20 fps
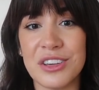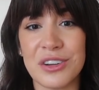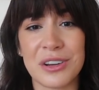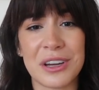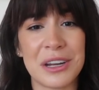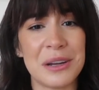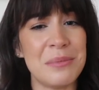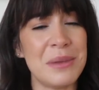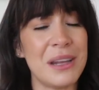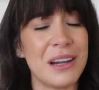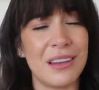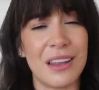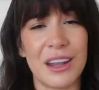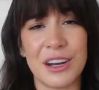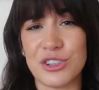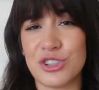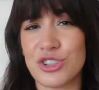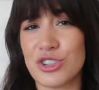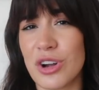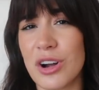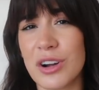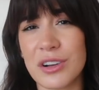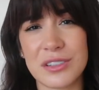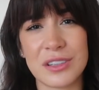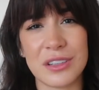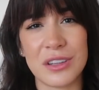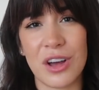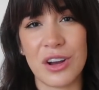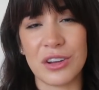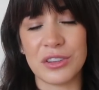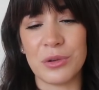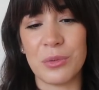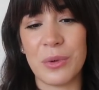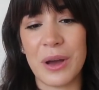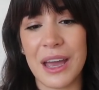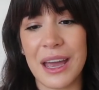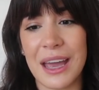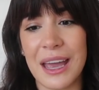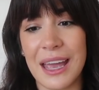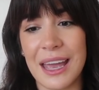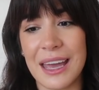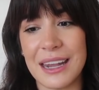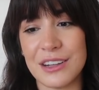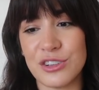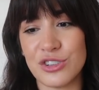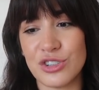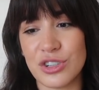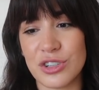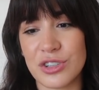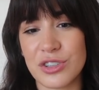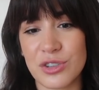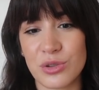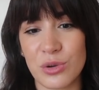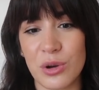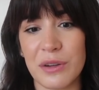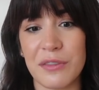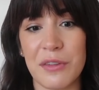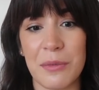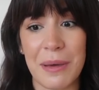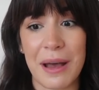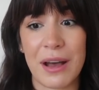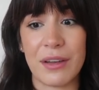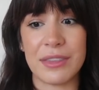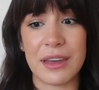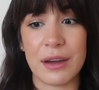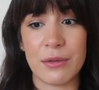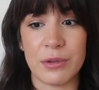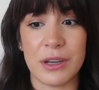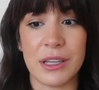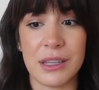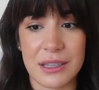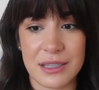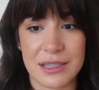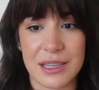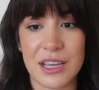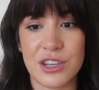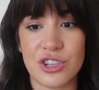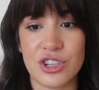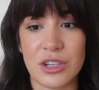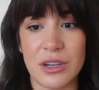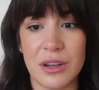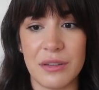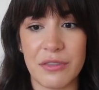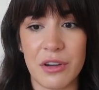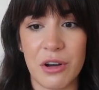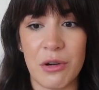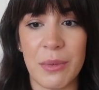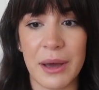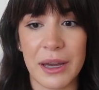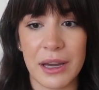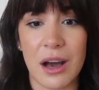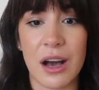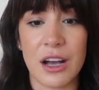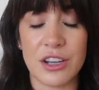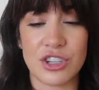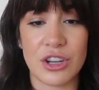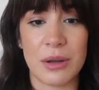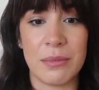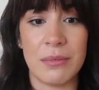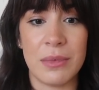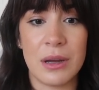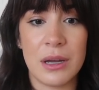You're gonna meet a lot of sharks along the way. And it's just sort of about that realization of, oh my gosh,